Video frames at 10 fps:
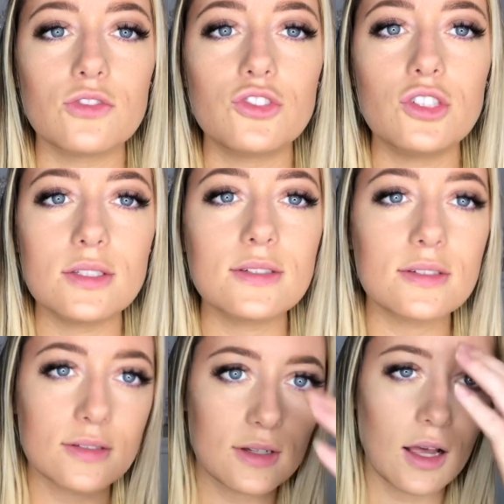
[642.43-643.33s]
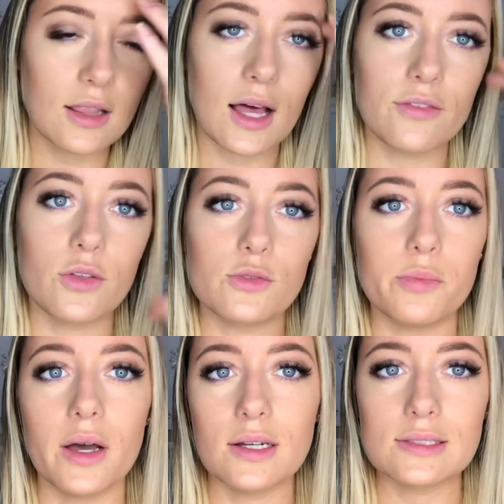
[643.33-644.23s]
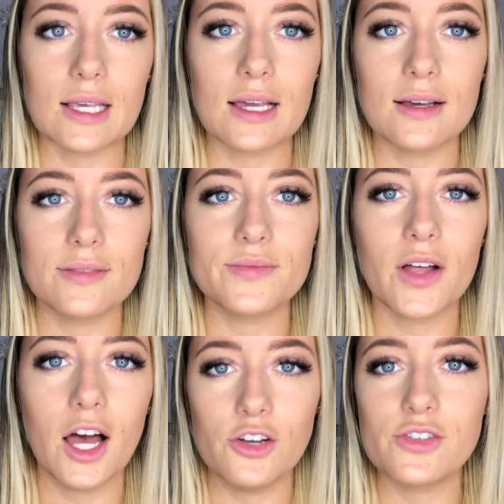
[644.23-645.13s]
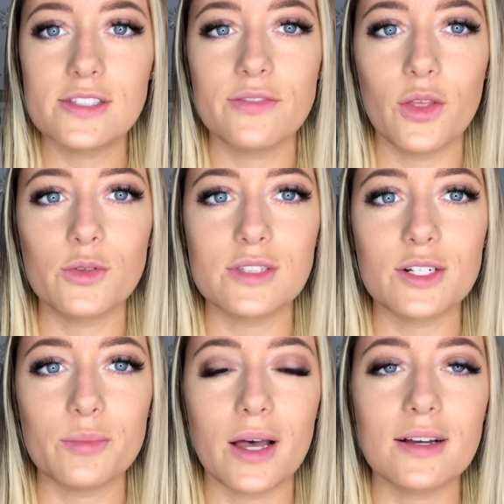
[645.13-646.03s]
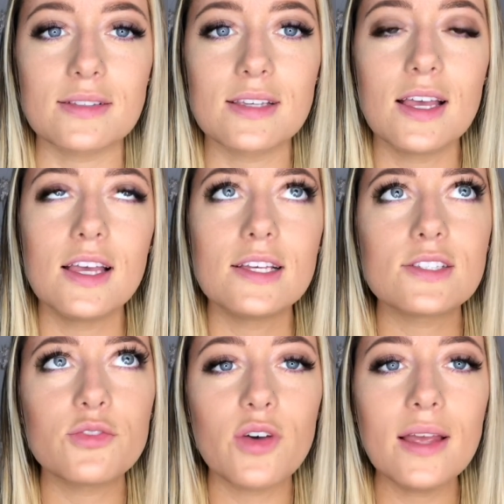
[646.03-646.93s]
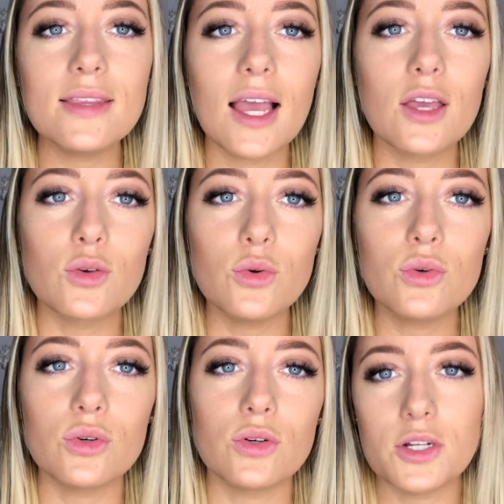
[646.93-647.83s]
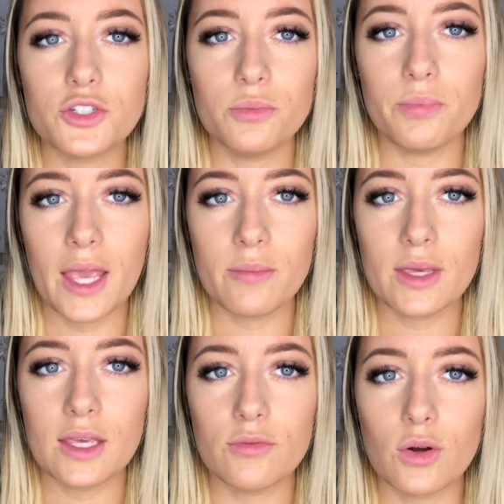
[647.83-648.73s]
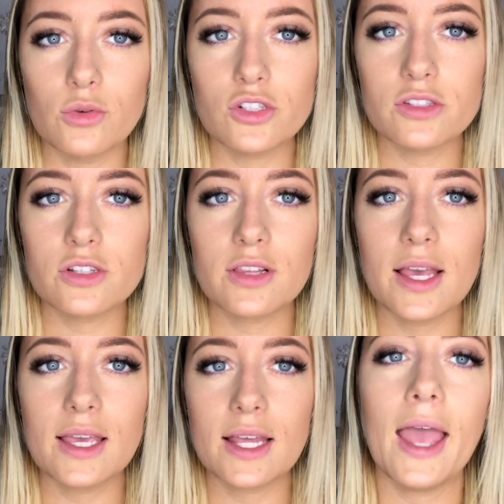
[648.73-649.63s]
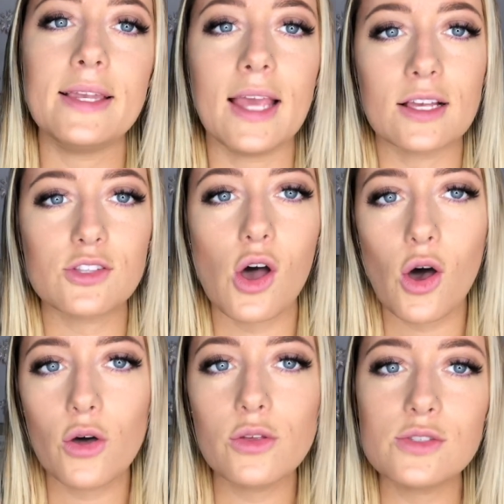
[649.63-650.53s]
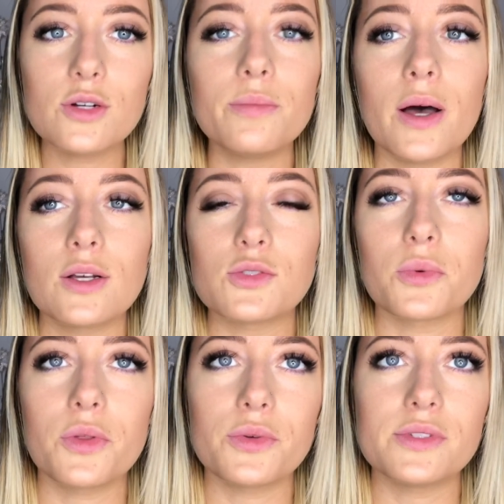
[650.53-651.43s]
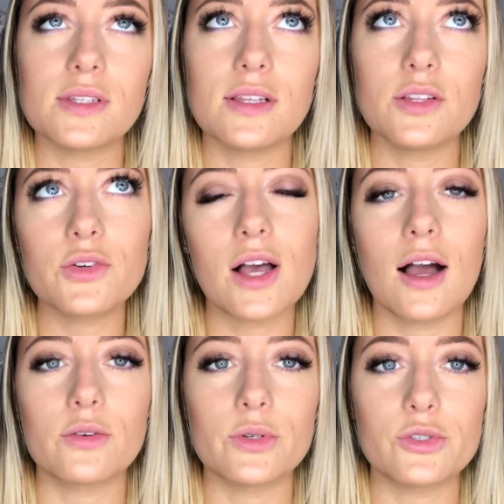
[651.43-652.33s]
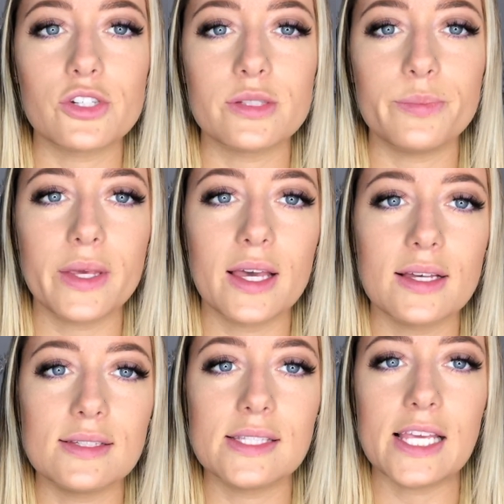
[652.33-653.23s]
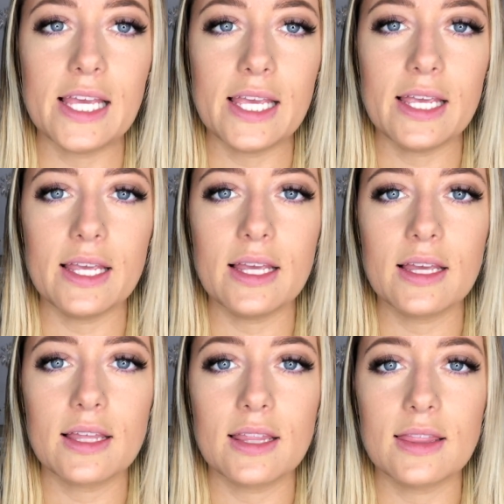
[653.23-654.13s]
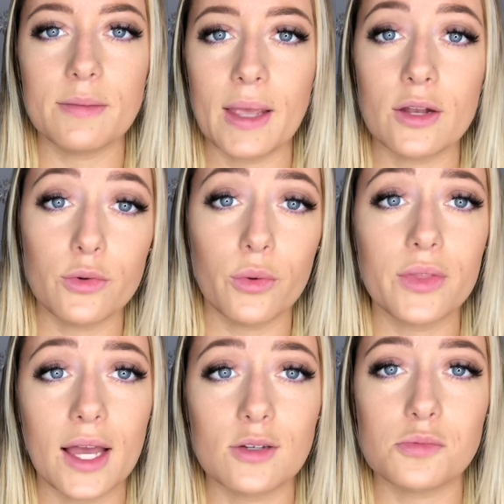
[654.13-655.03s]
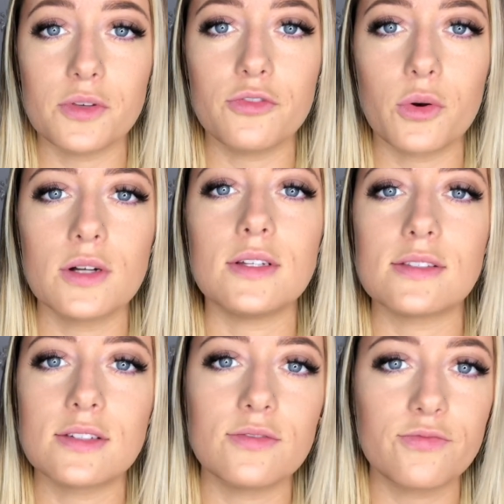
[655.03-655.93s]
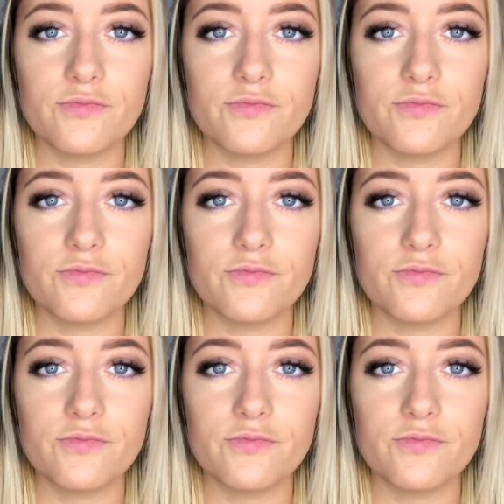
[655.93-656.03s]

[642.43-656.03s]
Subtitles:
just a lot of those bugs, like hundreds of those little bugs. So finally I Googled, what do baby roaches look like? And yes, all those little bugs were those little cockroaches because he, the man who owned the house before, doesn't